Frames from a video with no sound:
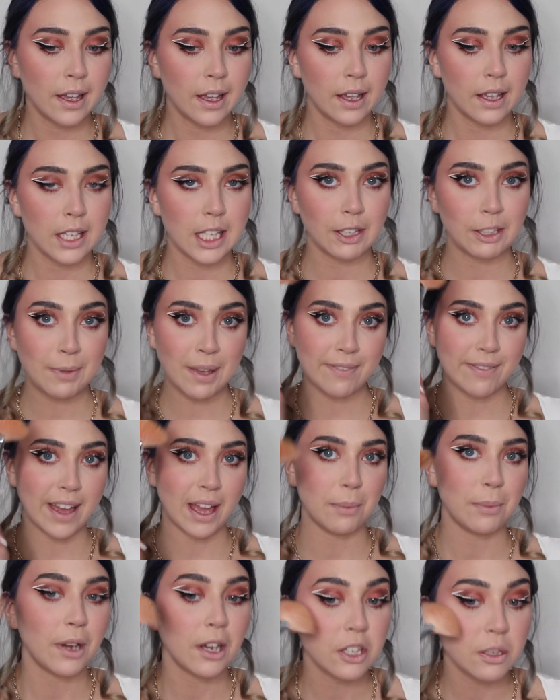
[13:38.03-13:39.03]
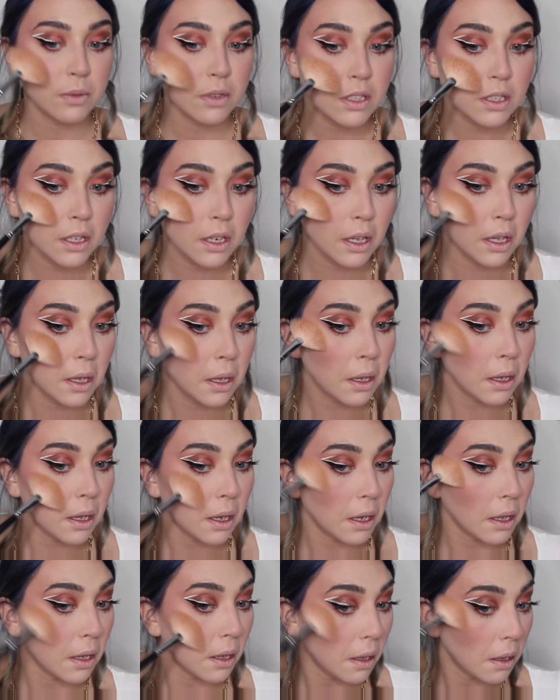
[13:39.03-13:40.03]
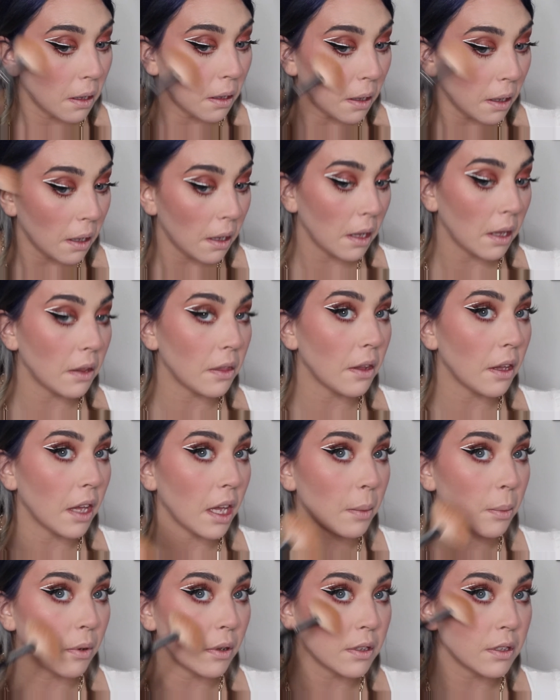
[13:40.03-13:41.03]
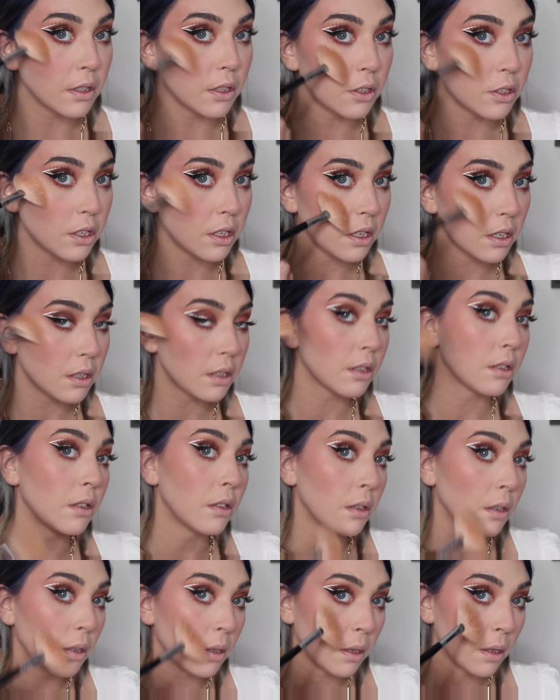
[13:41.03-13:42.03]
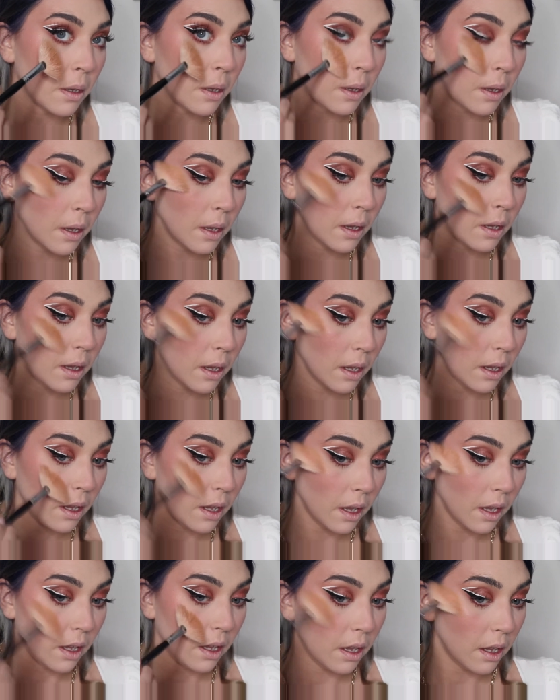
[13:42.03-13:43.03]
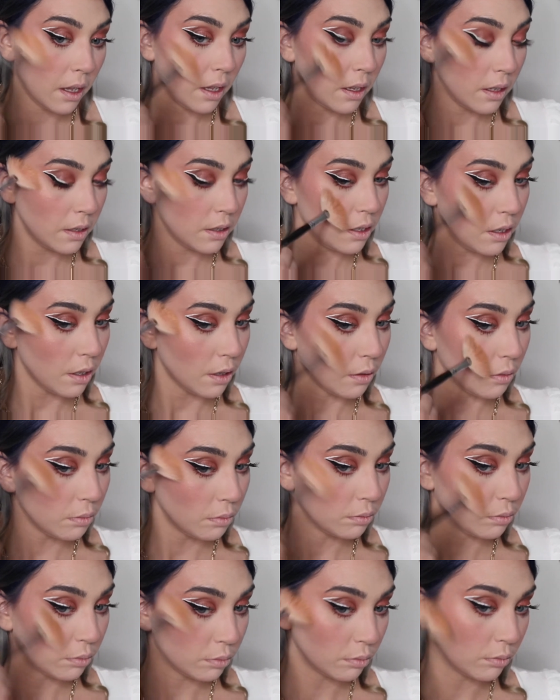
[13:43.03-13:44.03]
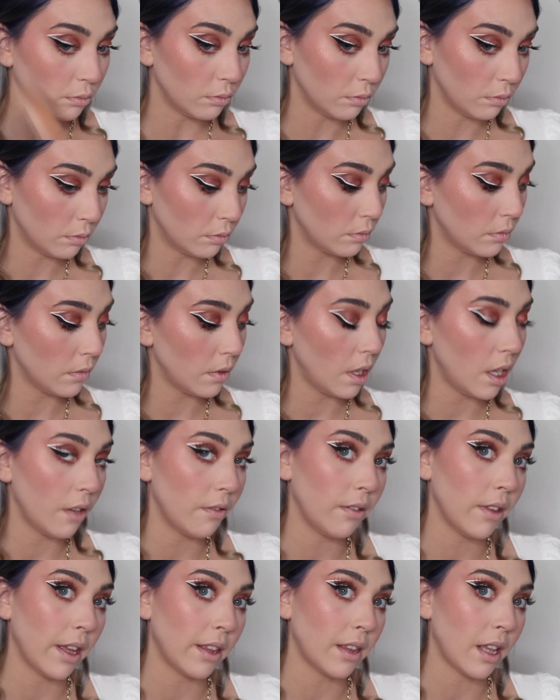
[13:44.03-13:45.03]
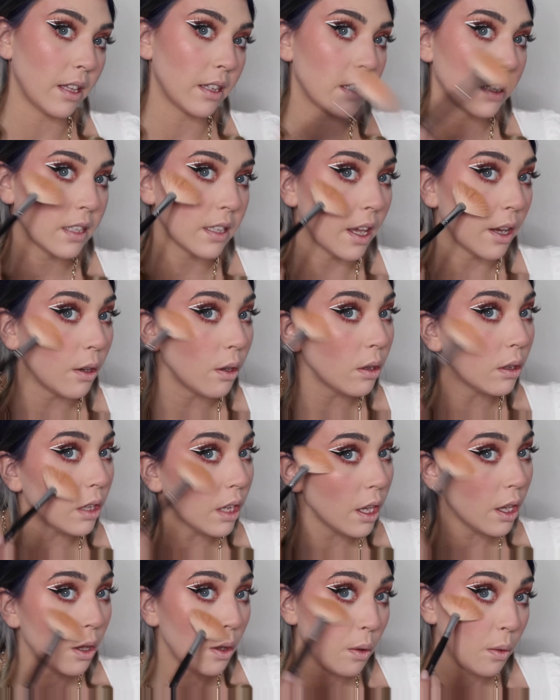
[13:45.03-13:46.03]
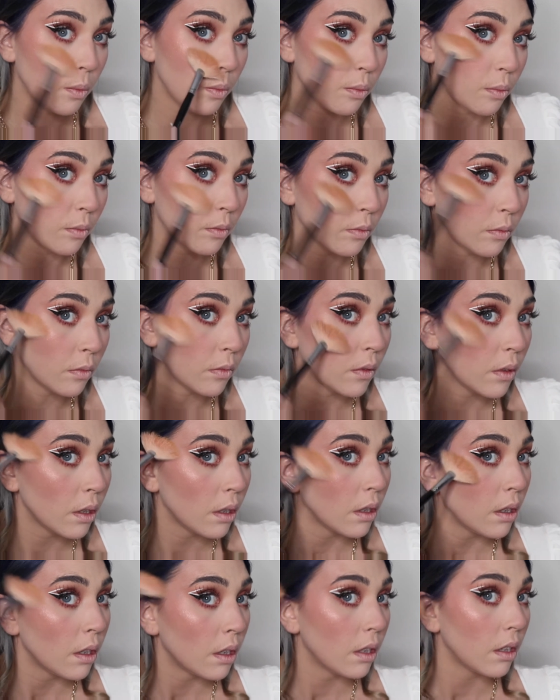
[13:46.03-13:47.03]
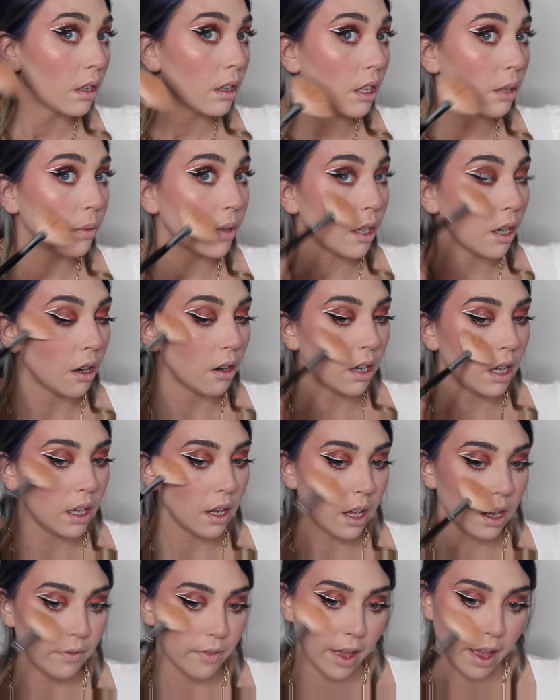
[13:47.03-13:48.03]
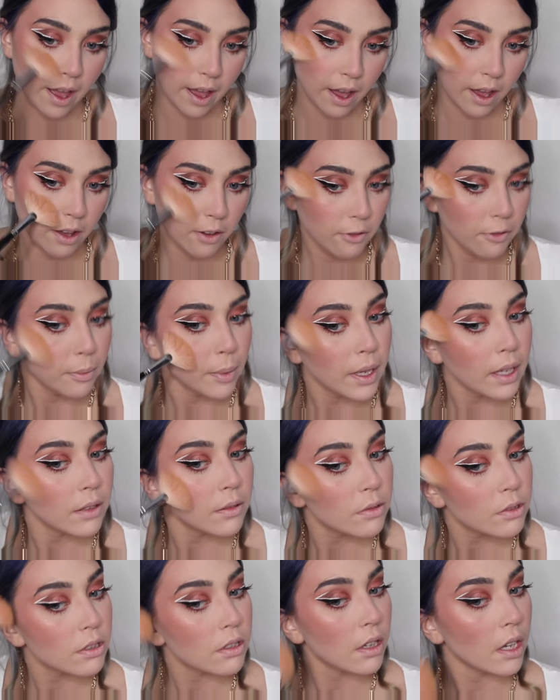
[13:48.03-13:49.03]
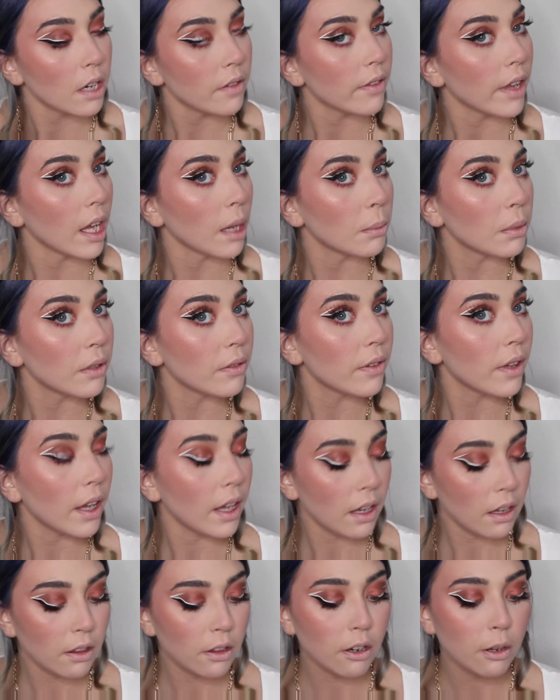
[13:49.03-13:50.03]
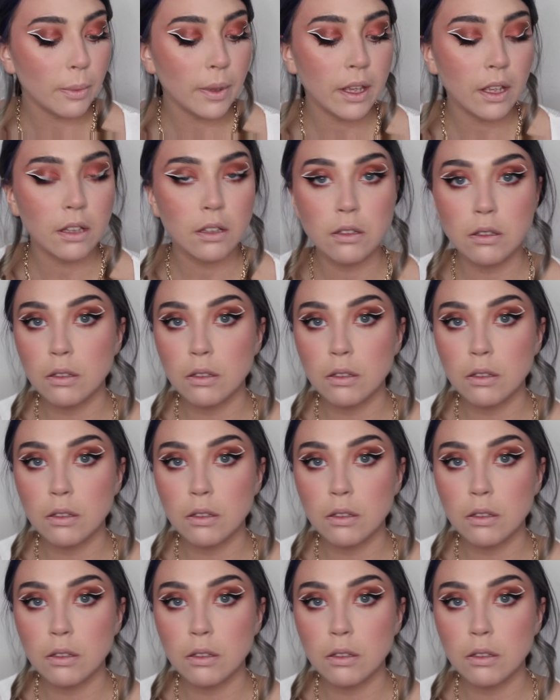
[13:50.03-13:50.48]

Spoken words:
So with my fan brush, I'm just gonna kind of hit the high points of the cheeks and, you know, give like that subtle glow that we already kind of have, but just kind of amplify it a little bit.